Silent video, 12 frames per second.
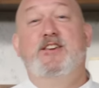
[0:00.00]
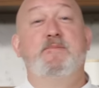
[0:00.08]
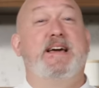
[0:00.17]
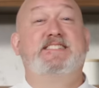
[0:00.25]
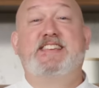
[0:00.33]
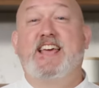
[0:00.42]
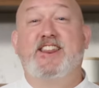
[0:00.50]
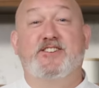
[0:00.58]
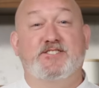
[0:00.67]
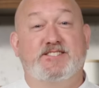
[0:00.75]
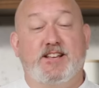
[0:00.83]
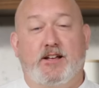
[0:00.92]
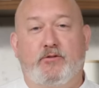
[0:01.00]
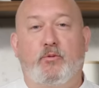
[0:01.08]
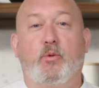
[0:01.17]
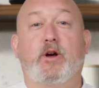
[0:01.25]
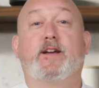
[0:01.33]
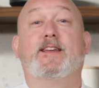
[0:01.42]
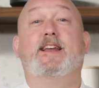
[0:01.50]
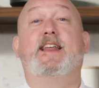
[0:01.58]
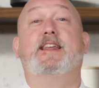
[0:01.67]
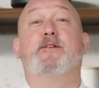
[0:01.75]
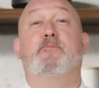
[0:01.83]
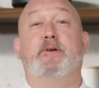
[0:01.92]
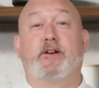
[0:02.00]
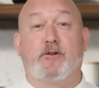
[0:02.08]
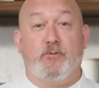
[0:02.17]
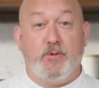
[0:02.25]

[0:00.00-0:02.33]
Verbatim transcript: You might say to yourself, we're gonna need a bigger